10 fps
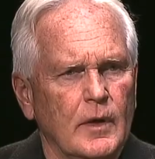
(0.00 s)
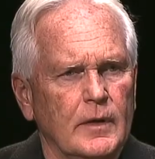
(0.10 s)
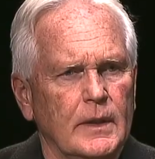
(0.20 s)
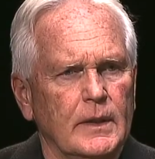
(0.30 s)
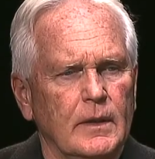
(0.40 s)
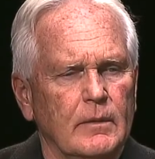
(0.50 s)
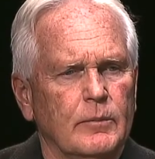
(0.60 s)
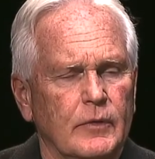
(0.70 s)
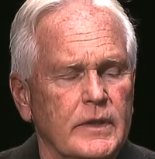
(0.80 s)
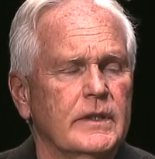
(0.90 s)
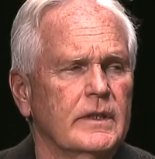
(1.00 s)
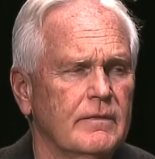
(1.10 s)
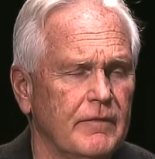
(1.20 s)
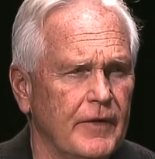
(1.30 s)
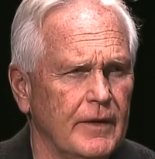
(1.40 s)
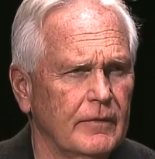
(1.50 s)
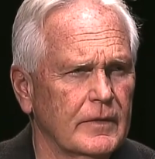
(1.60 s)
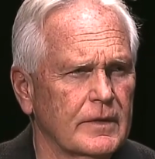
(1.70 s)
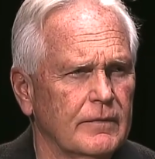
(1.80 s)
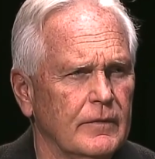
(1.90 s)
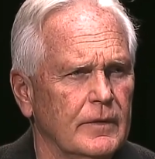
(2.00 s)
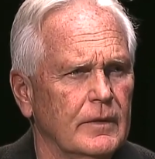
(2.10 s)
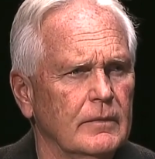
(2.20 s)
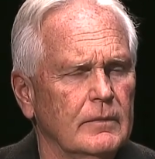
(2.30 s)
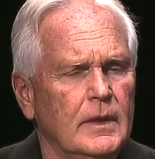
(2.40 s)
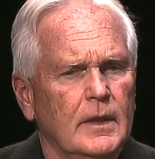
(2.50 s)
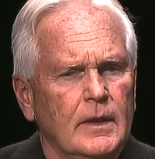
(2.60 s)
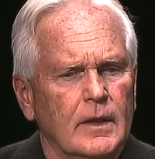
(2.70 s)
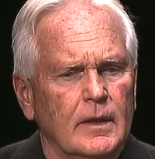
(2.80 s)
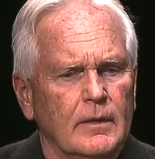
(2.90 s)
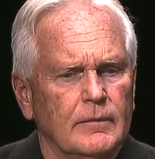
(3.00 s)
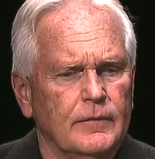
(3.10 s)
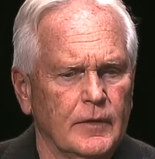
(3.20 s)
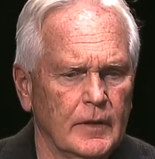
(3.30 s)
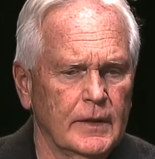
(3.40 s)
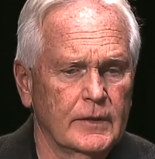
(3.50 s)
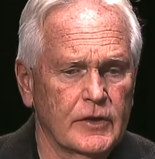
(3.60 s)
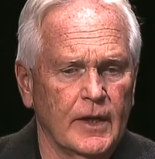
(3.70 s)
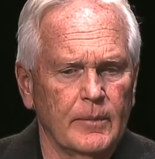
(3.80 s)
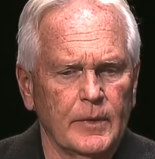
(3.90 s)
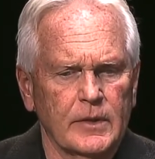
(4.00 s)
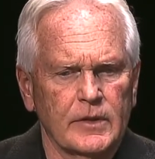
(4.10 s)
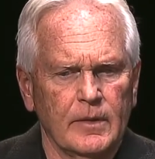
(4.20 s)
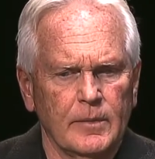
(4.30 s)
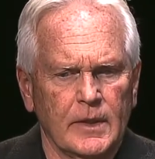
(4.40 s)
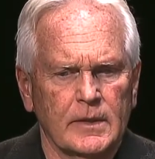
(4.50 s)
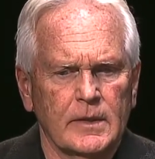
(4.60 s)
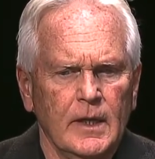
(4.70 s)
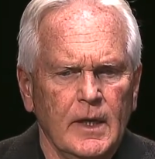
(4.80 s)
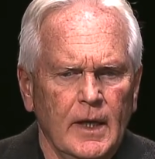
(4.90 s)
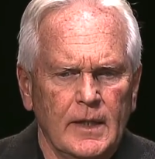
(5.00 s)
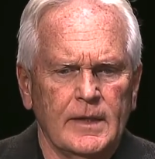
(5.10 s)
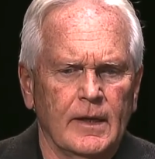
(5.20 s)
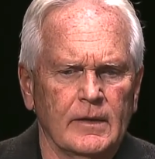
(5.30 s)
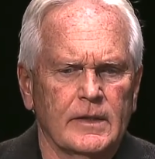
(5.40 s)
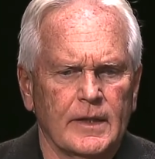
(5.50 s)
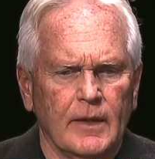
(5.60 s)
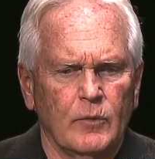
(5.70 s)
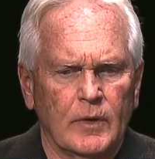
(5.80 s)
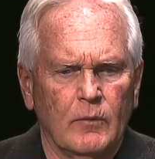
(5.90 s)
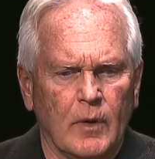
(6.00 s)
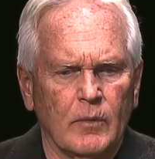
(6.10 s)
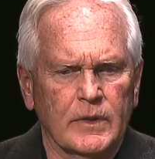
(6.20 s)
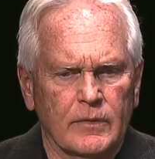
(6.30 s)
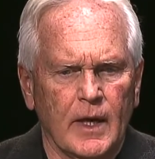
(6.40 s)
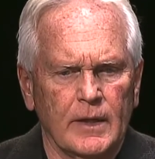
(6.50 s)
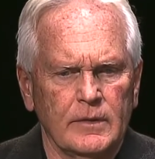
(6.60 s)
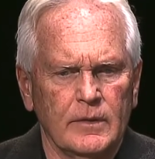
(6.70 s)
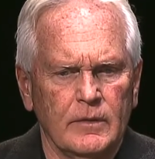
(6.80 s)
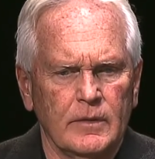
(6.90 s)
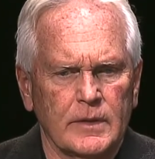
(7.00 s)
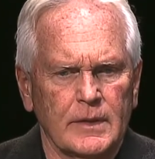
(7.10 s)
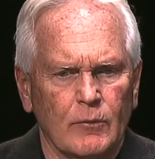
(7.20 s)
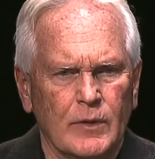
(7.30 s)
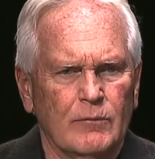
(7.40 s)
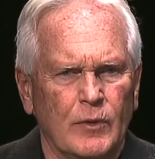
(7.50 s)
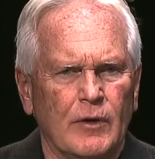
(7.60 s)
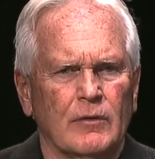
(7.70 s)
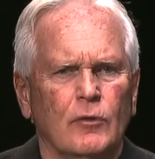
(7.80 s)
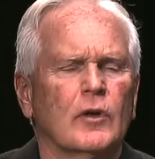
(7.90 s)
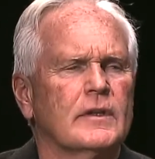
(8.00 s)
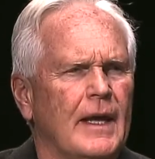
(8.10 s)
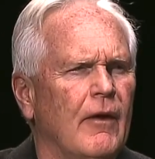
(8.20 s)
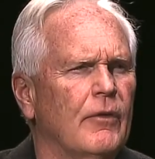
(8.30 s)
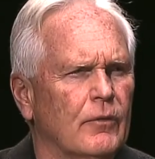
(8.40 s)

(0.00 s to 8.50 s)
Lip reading: of the preseason favorites for the league championship. And as Eilidh said, what we try to do is we don't look down the